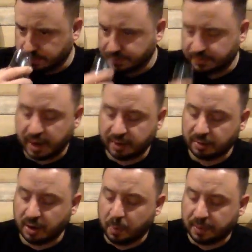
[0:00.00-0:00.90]
Try
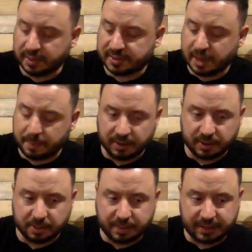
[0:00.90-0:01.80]
to open this up here a
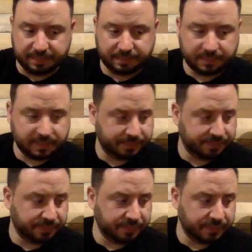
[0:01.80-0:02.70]
little bit.
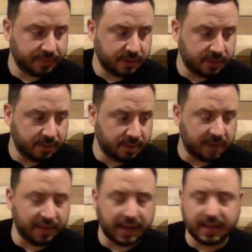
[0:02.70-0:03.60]

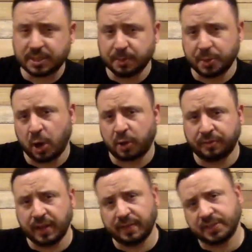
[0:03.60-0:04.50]
So I think I can get some darker
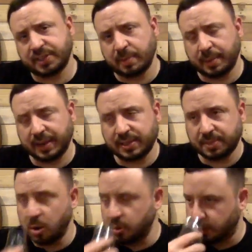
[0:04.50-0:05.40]
flavors here. Maybe get
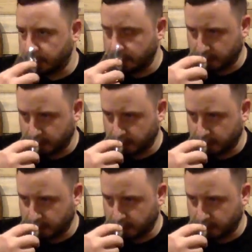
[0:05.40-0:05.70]
some oak.